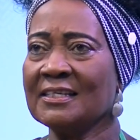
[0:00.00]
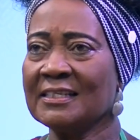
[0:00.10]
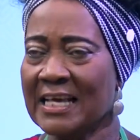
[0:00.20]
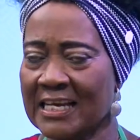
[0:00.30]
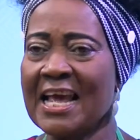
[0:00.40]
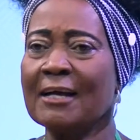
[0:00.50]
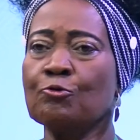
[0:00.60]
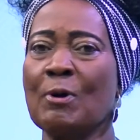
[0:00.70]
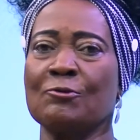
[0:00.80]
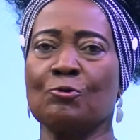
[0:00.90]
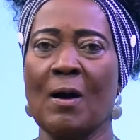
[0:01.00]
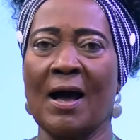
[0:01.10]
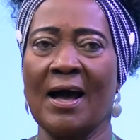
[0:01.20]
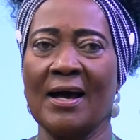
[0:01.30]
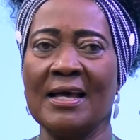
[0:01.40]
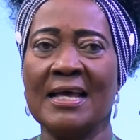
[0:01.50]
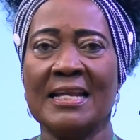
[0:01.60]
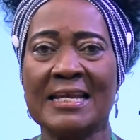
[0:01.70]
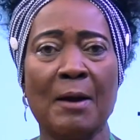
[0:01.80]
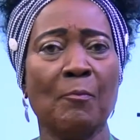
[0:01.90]
Ye dear to us were.
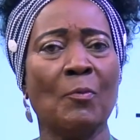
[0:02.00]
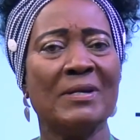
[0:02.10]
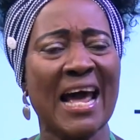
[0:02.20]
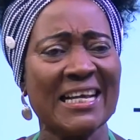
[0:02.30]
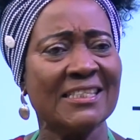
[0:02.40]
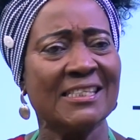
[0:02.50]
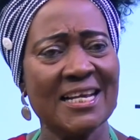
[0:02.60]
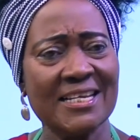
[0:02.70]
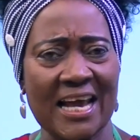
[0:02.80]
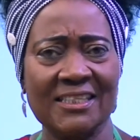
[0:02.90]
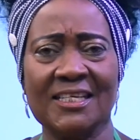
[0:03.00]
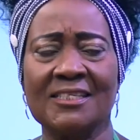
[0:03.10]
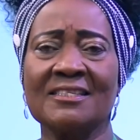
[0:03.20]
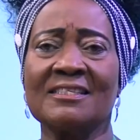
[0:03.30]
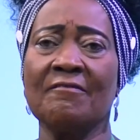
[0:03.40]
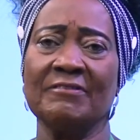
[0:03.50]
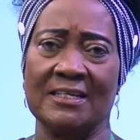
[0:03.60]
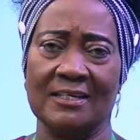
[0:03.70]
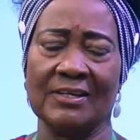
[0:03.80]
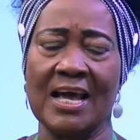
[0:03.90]
Name 1997,
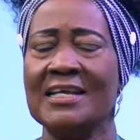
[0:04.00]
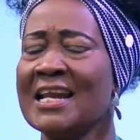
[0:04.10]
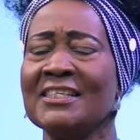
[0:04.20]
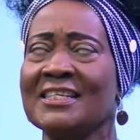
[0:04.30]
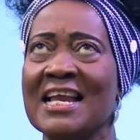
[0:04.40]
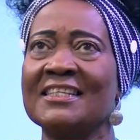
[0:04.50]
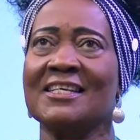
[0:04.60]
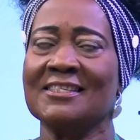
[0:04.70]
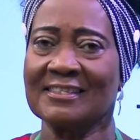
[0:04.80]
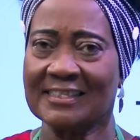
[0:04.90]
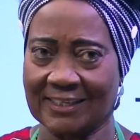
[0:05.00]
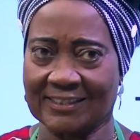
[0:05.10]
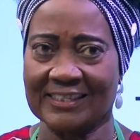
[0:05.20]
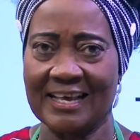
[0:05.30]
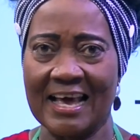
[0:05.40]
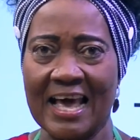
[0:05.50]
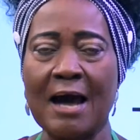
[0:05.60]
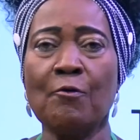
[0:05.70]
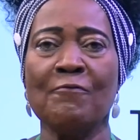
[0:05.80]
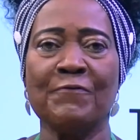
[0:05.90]
1996,
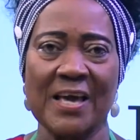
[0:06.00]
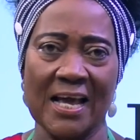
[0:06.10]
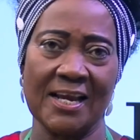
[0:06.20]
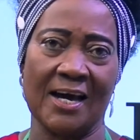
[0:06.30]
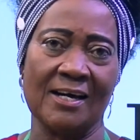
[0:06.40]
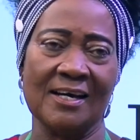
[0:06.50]
our Vienna.